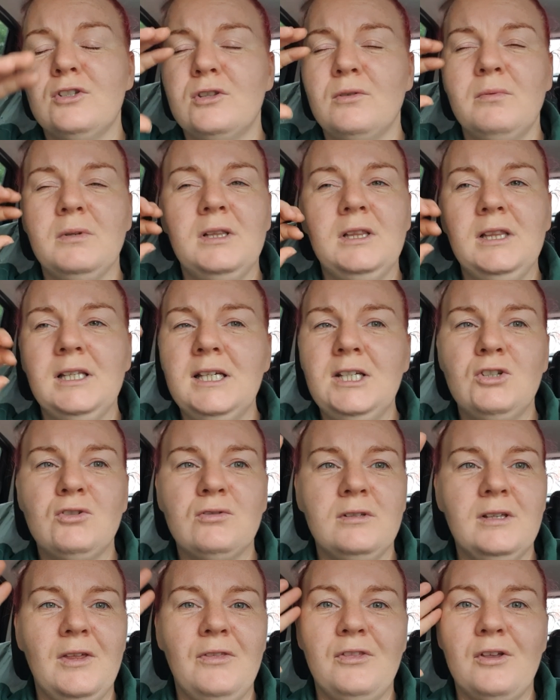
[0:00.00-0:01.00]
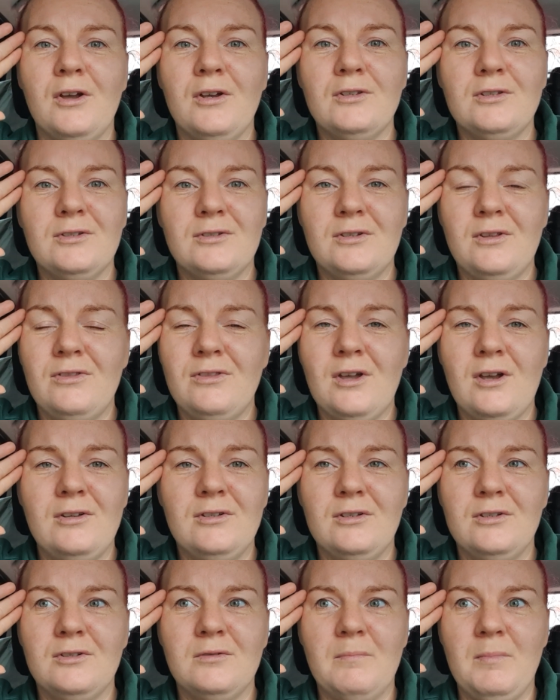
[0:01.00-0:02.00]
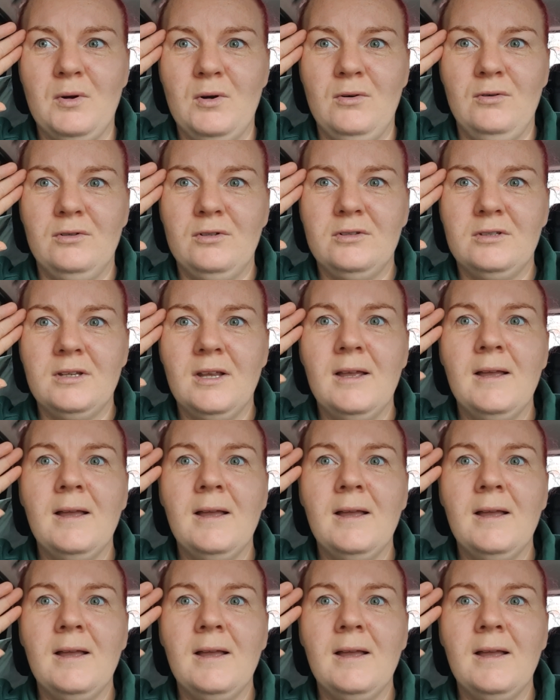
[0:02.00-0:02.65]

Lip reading: There were literally thousands and thousands of books